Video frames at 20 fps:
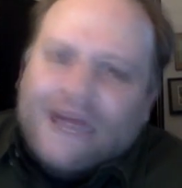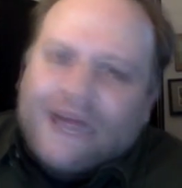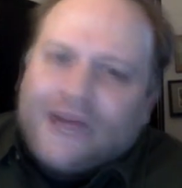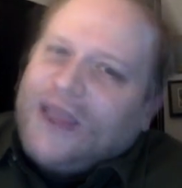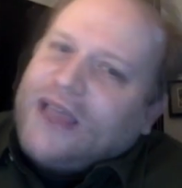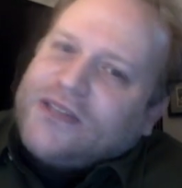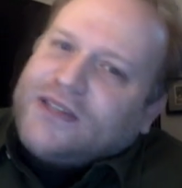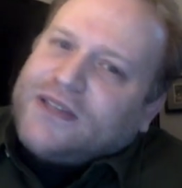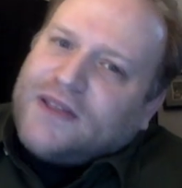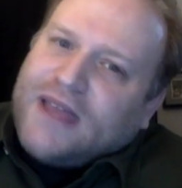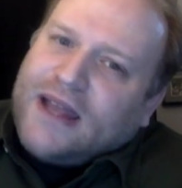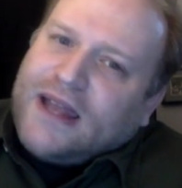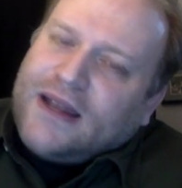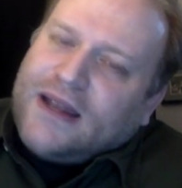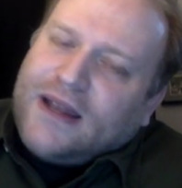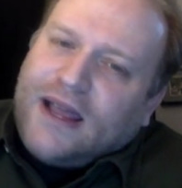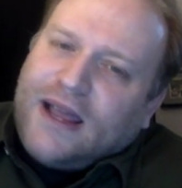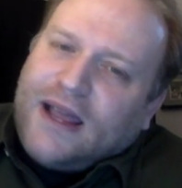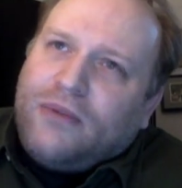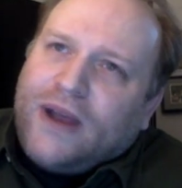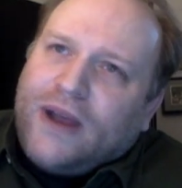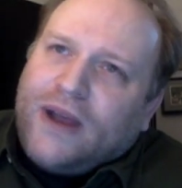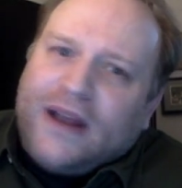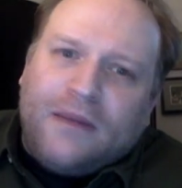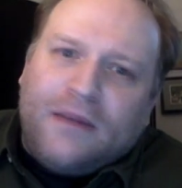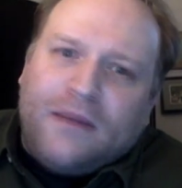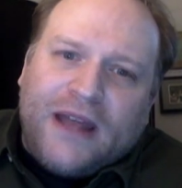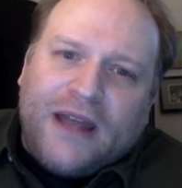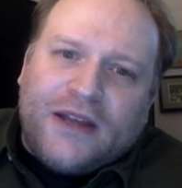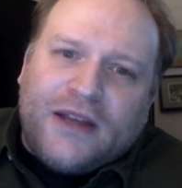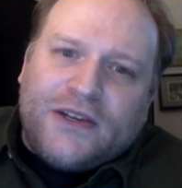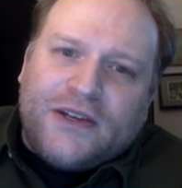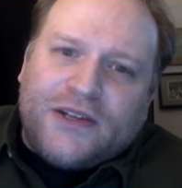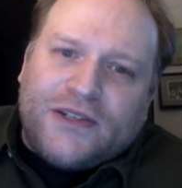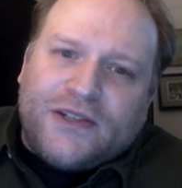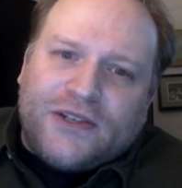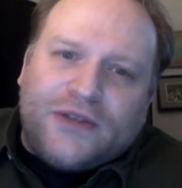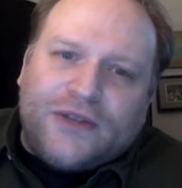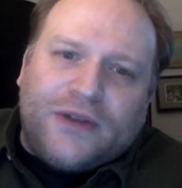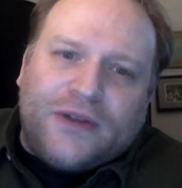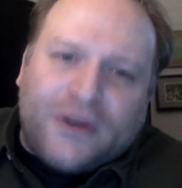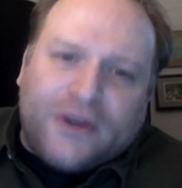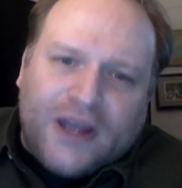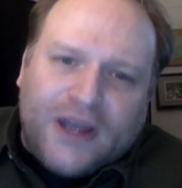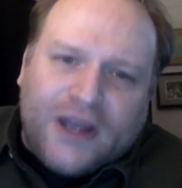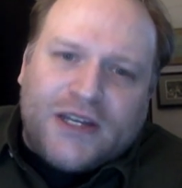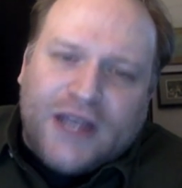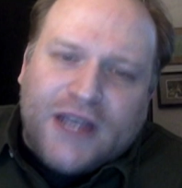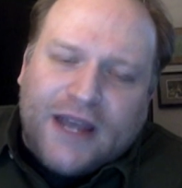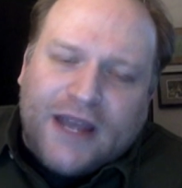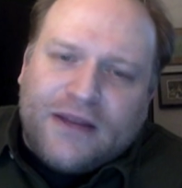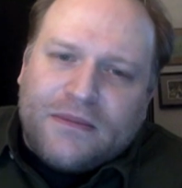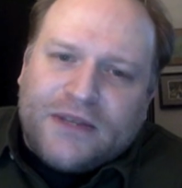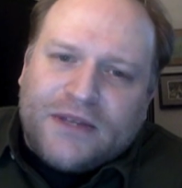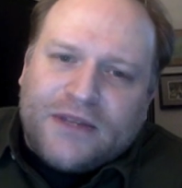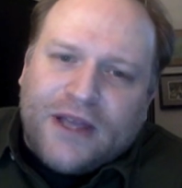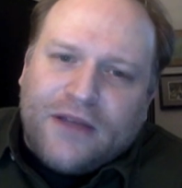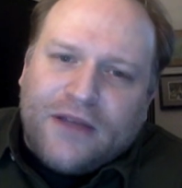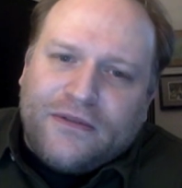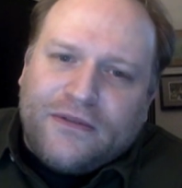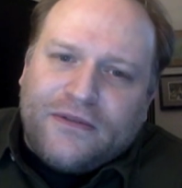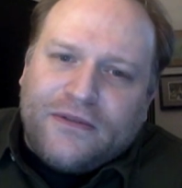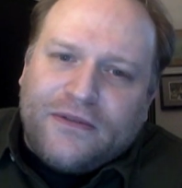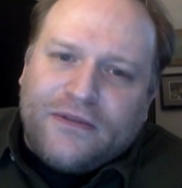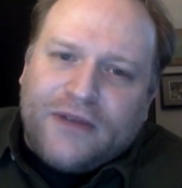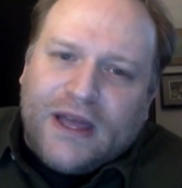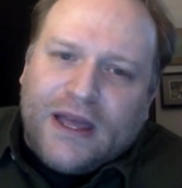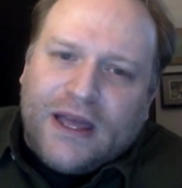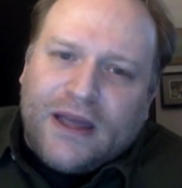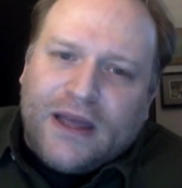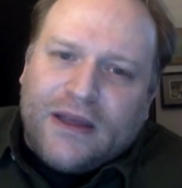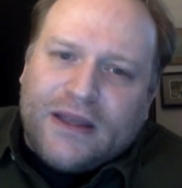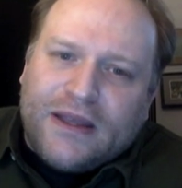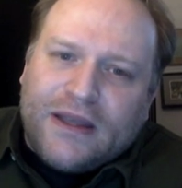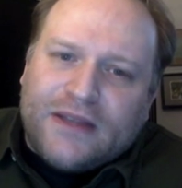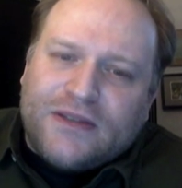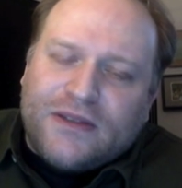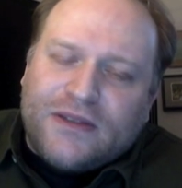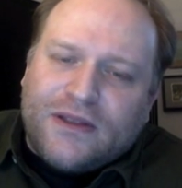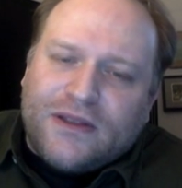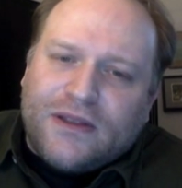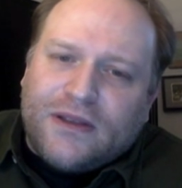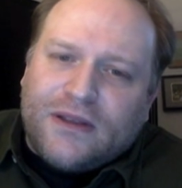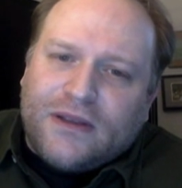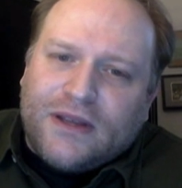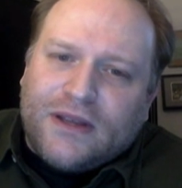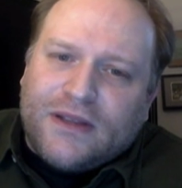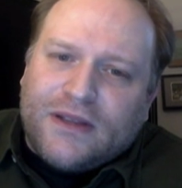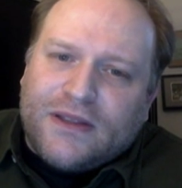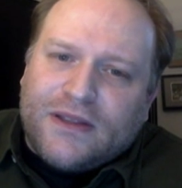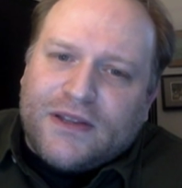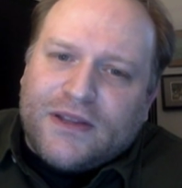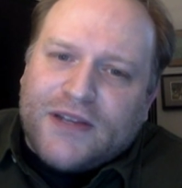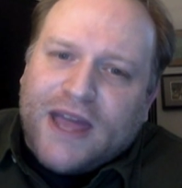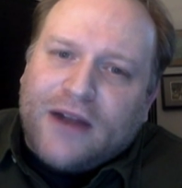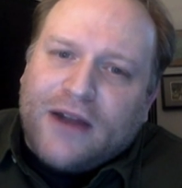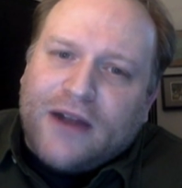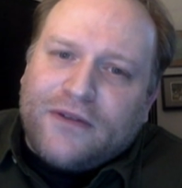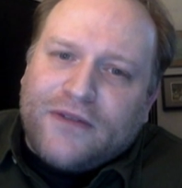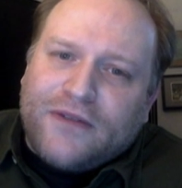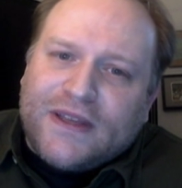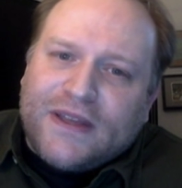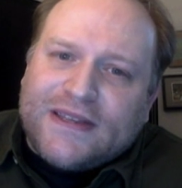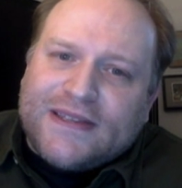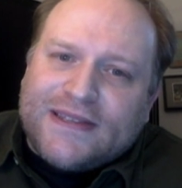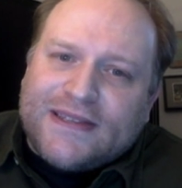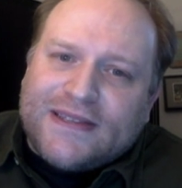Yeah, so then Brennan manages to ingratiate himself into the Shadow Fists.